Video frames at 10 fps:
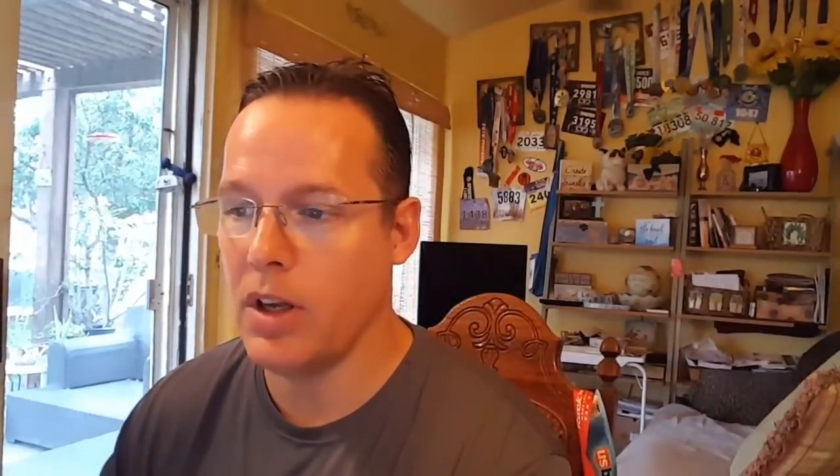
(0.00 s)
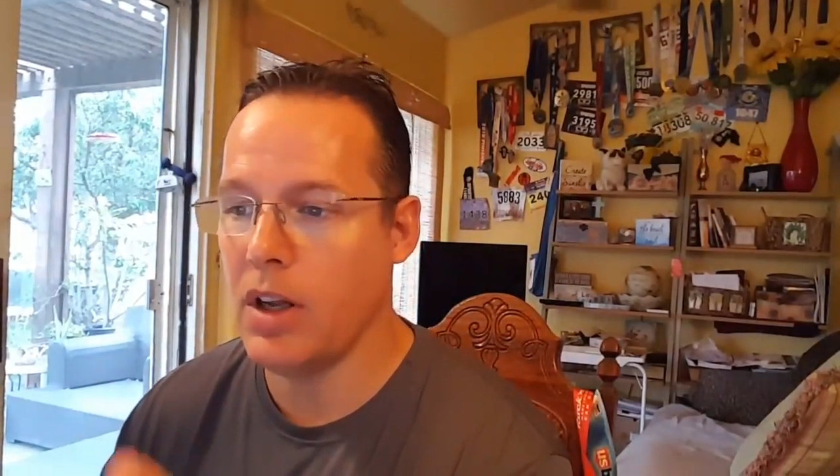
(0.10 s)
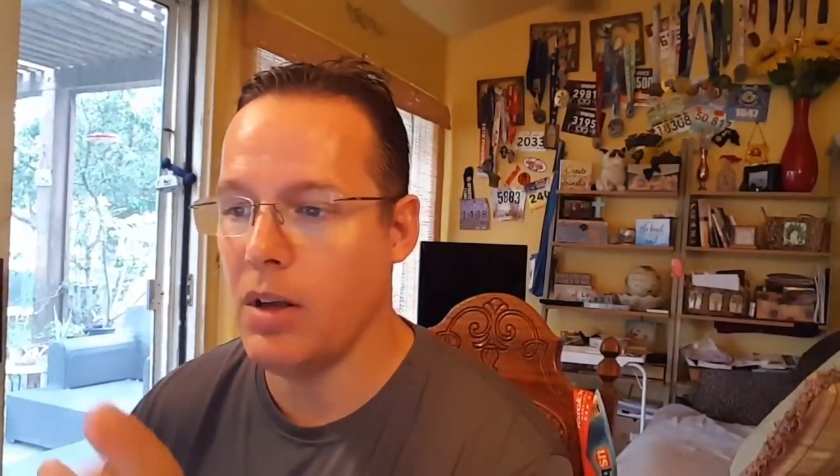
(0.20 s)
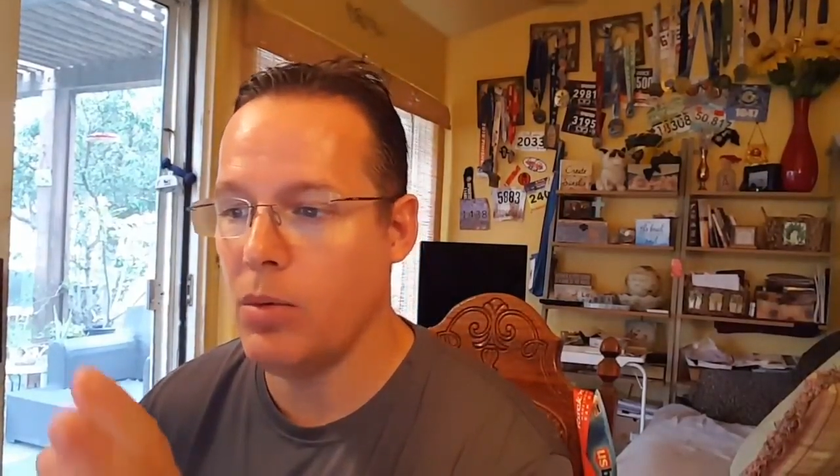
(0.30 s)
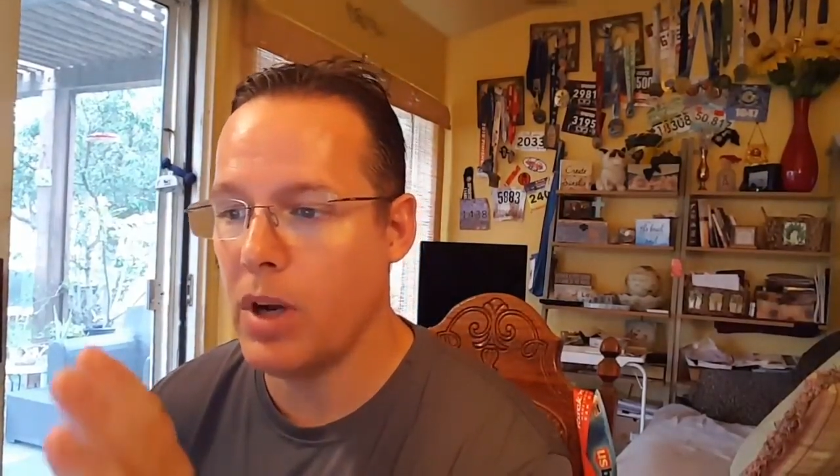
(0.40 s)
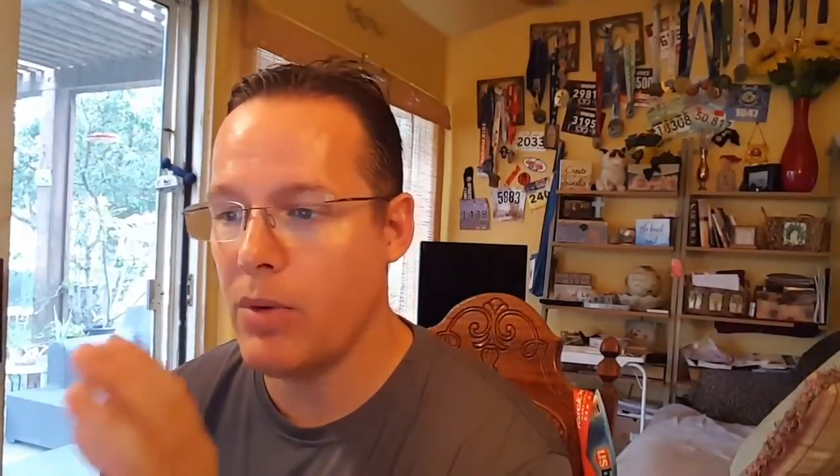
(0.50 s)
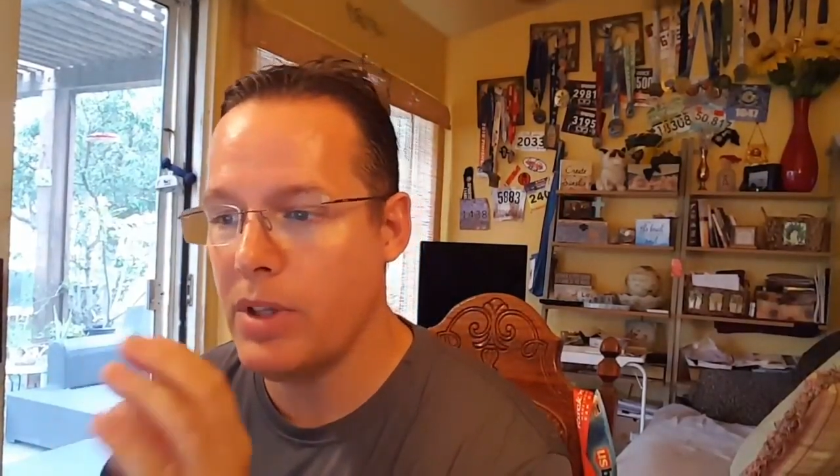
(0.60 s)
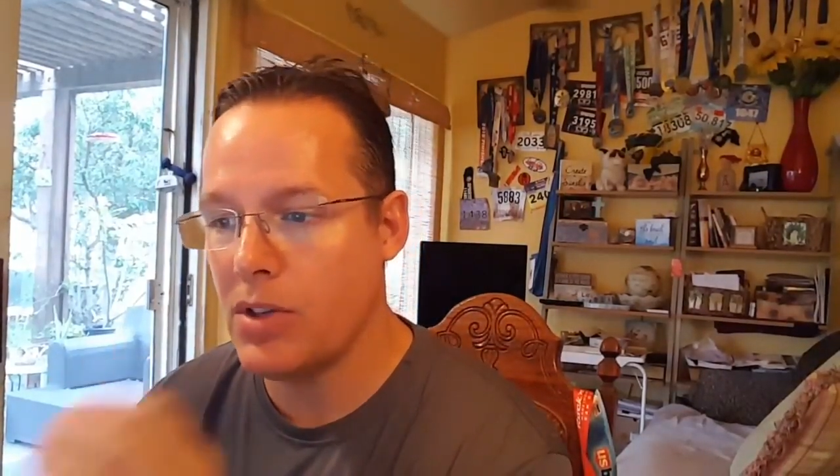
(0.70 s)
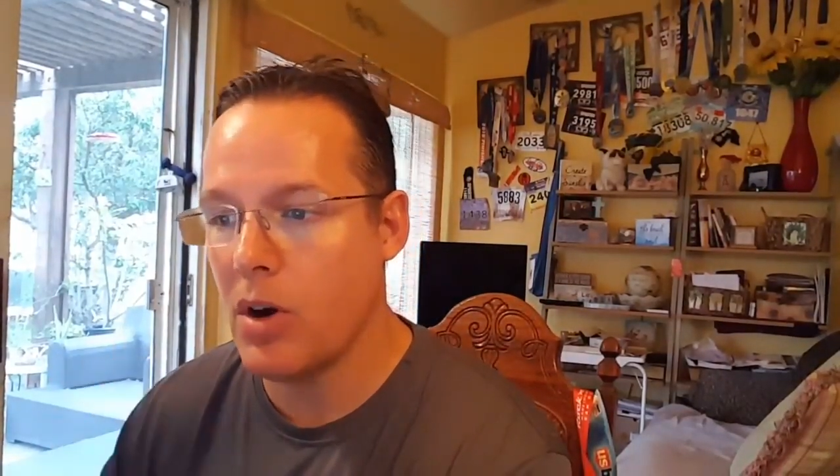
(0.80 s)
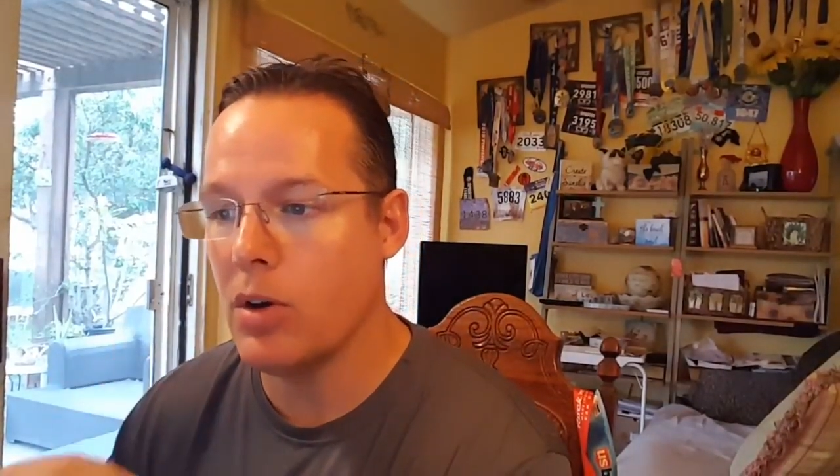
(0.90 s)
And when I
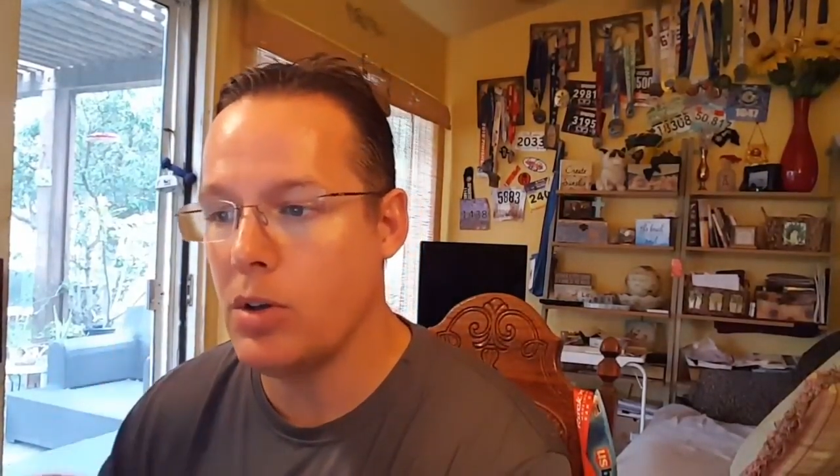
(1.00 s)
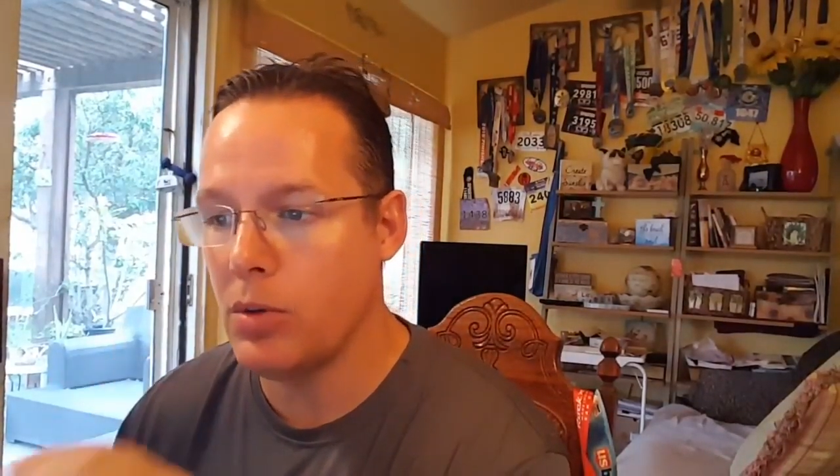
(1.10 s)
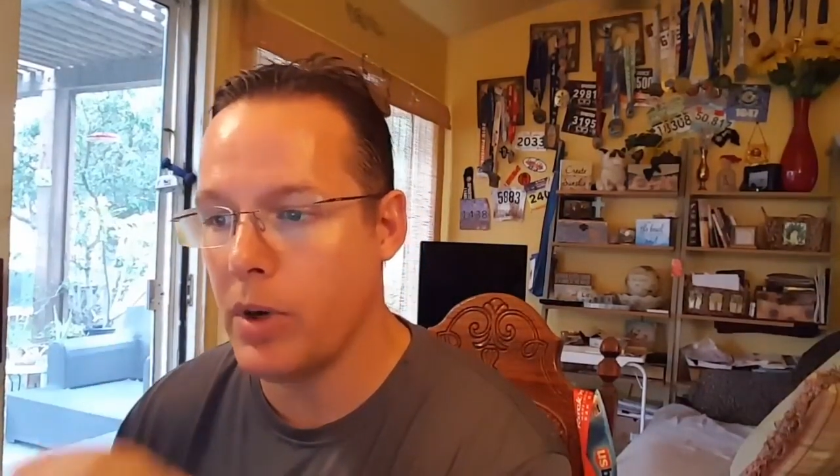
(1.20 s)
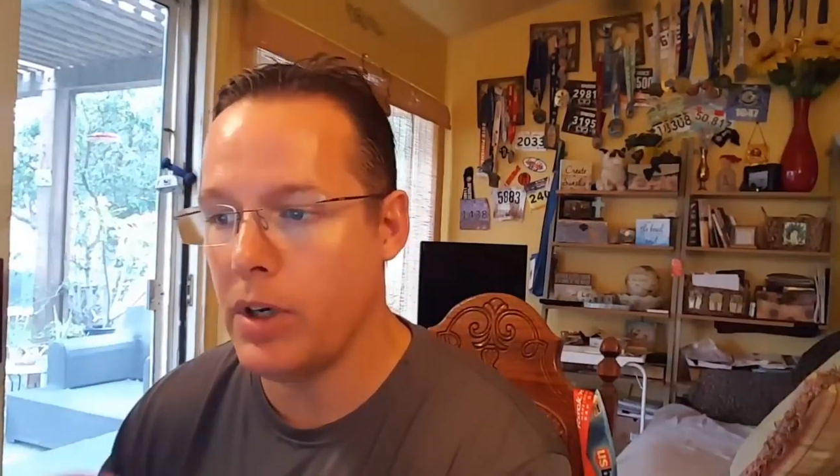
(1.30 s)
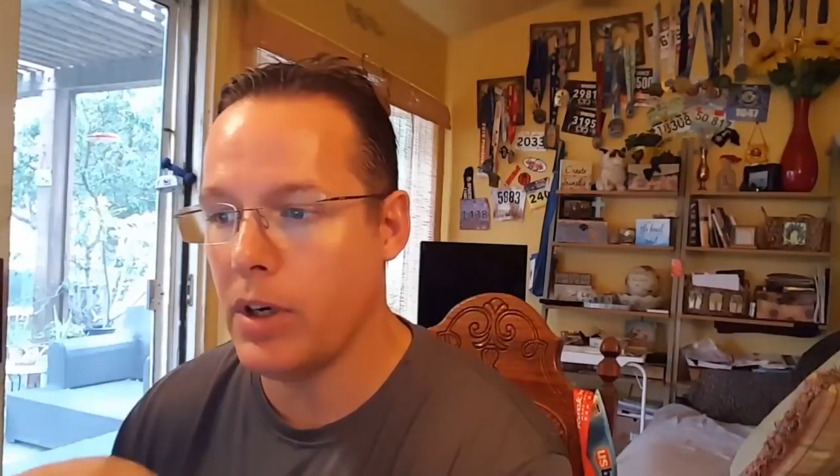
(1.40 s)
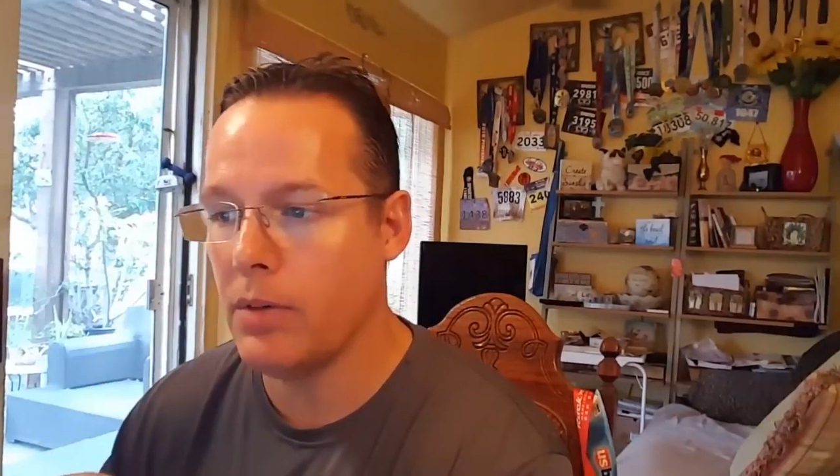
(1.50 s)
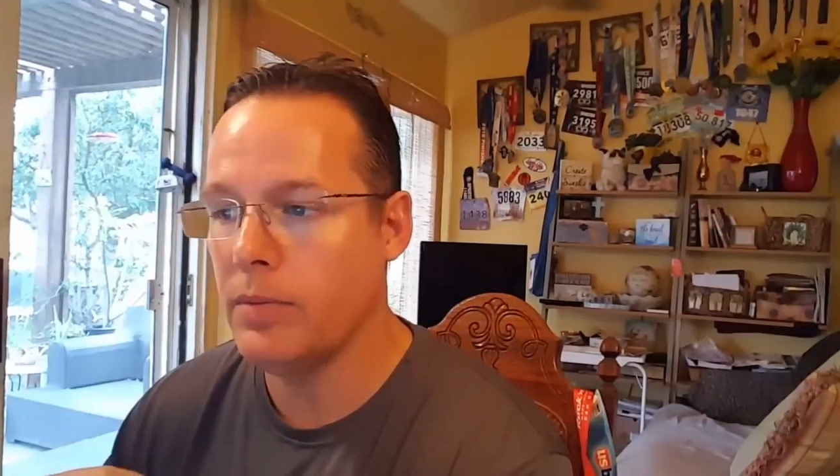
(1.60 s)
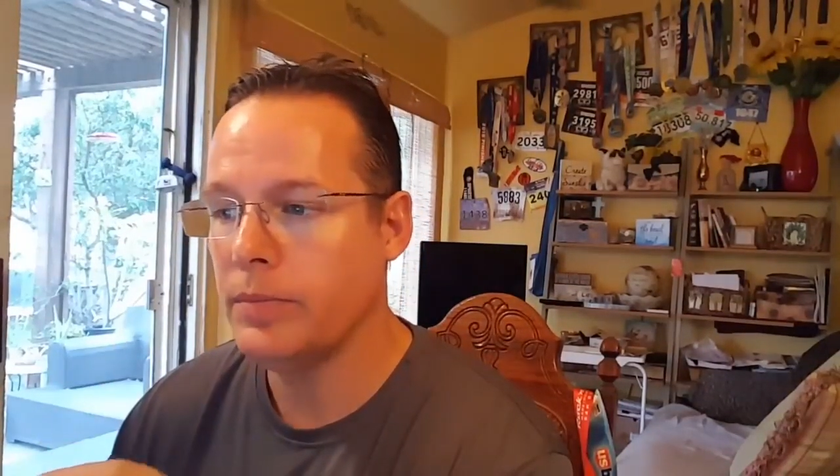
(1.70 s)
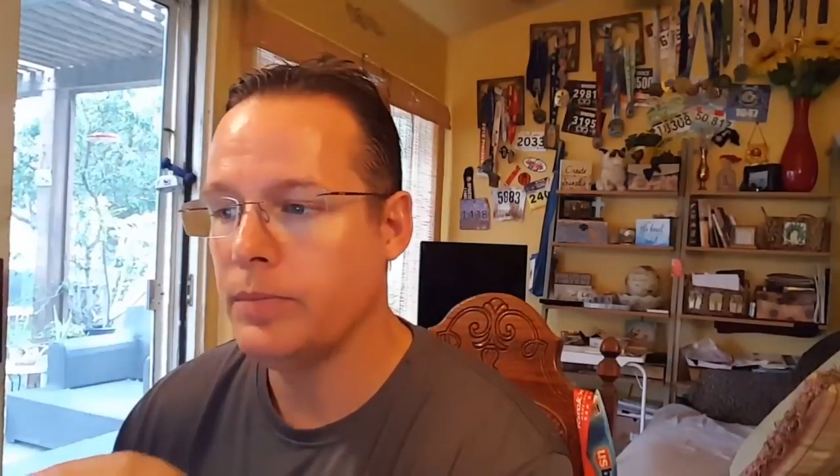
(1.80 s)
read this article right here,